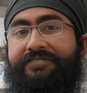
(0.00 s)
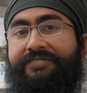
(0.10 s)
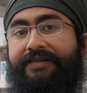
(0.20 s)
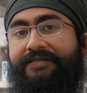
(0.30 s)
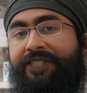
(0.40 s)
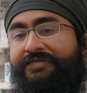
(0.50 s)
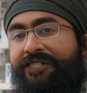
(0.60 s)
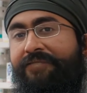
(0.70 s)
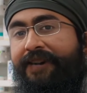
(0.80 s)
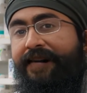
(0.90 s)
such as
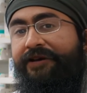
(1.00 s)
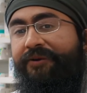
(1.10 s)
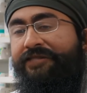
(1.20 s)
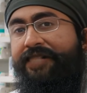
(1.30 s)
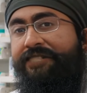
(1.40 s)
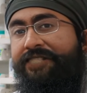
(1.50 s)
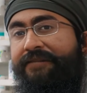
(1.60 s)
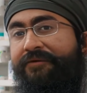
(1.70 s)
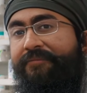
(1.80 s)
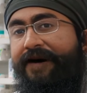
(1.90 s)
molecular testing or
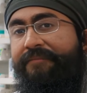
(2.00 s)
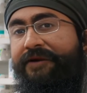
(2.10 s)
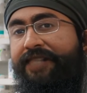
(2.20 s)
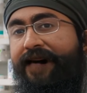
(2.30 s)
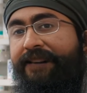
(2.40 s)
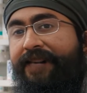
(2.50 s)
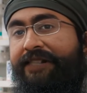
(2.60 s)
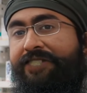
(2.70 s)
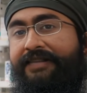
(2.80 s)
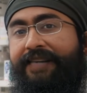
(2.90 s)
rapid diagnostic
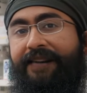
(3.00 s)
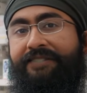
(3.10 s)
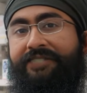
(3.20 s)
kits,